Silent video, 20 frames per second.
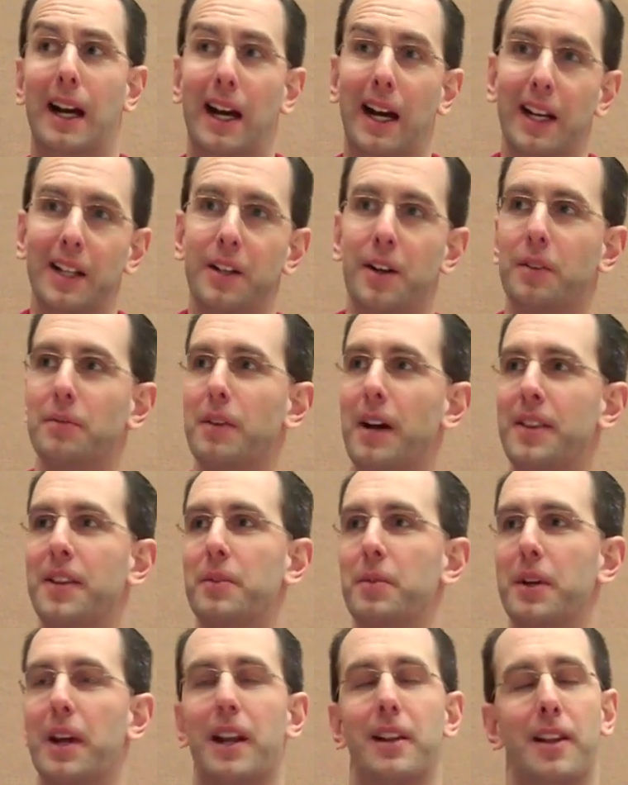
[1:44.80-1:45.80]
I
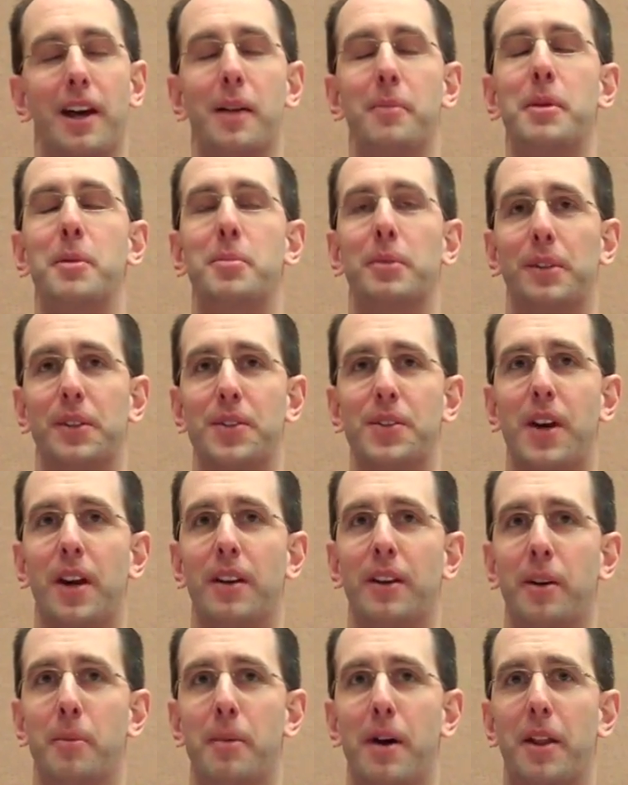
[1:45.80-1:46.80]
think we got a lot of people
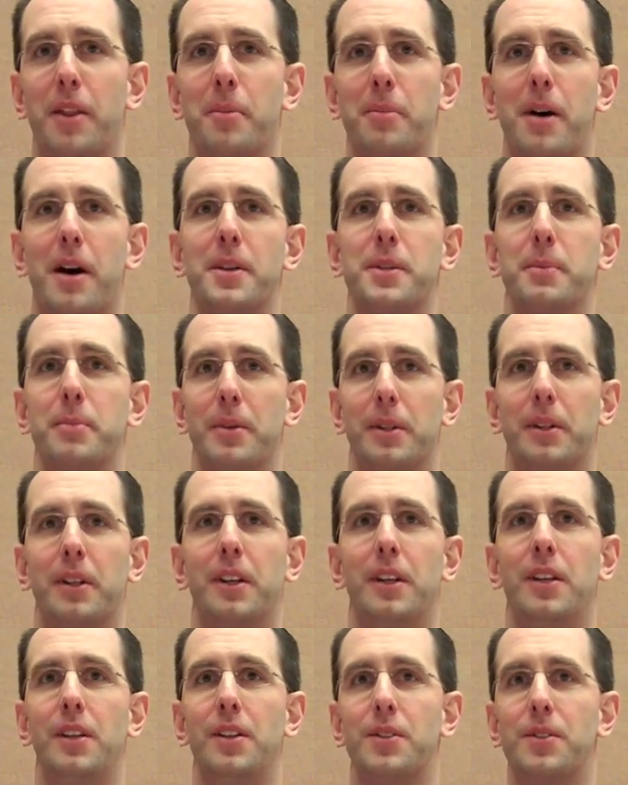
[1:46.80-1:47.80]
excited about the
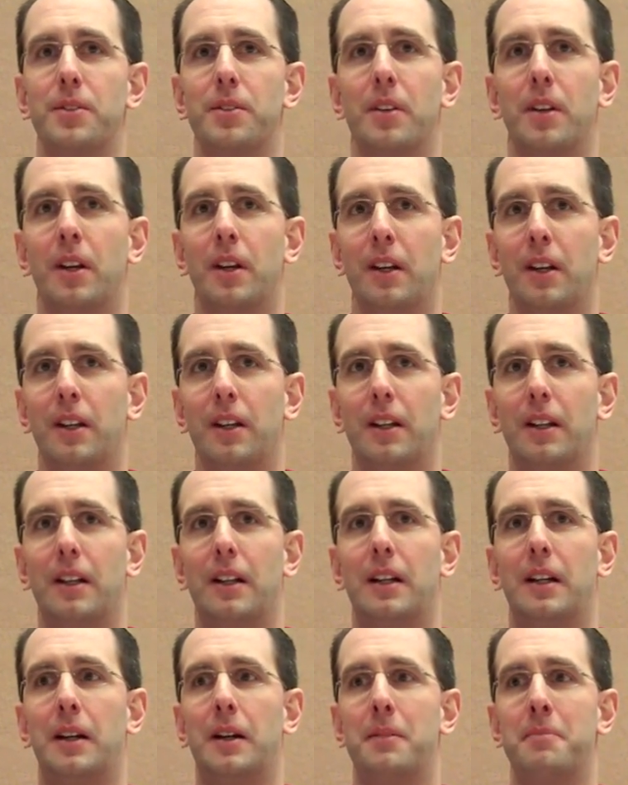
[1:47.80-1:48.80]
possibilities
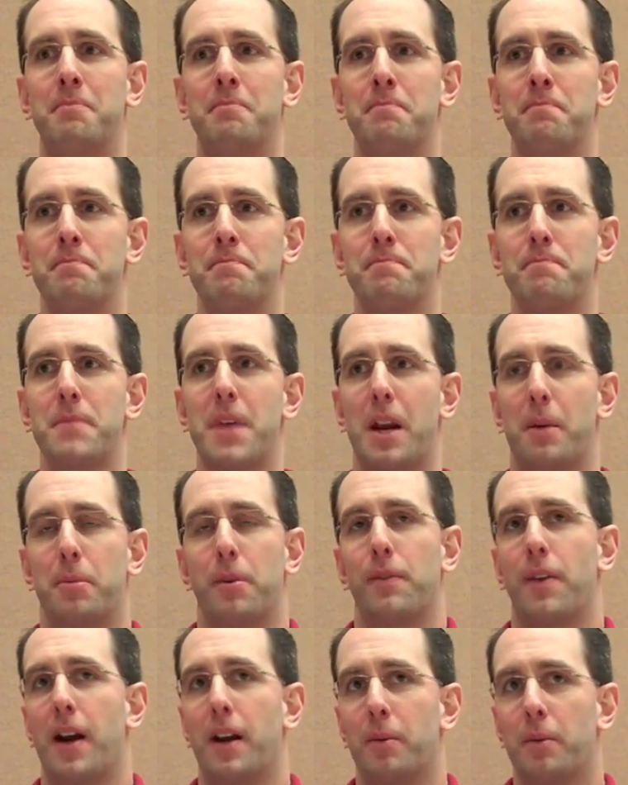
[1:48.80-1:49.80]
that are
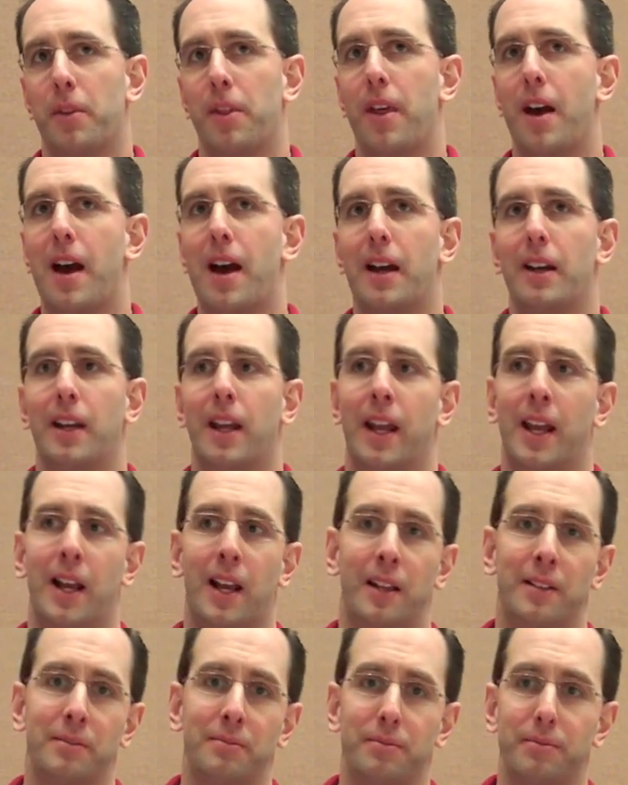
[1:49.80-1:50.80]
provided with that,
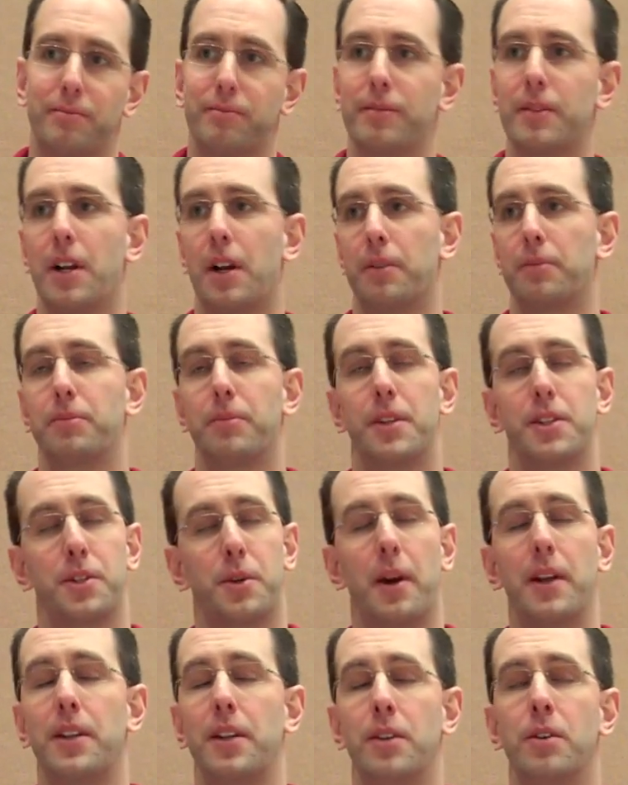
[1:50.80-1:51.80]
and it's
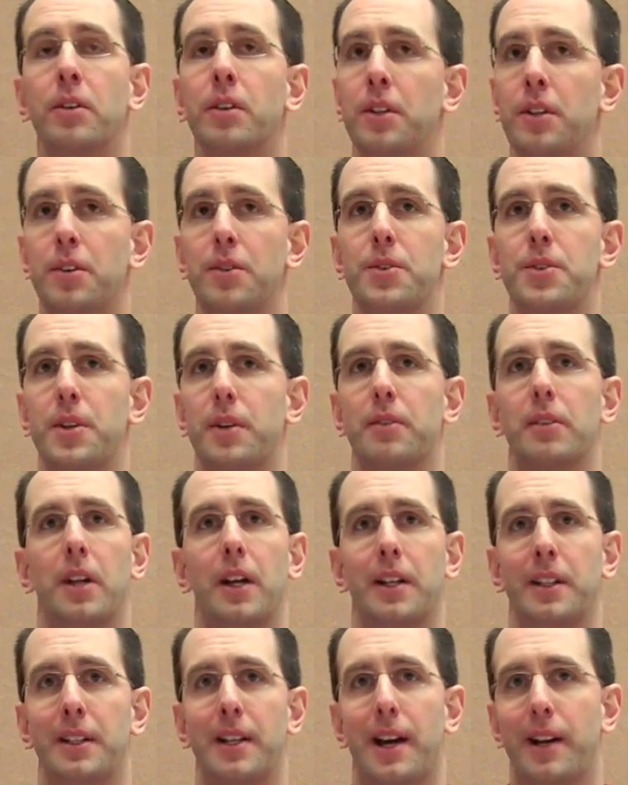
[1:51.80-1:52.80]
great that you can use
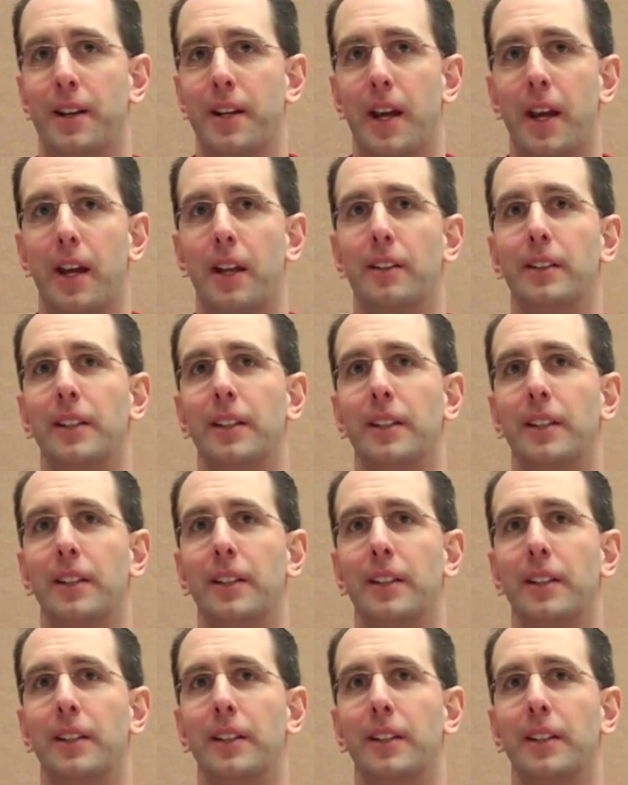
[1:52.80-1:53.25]
Silverlight and .NET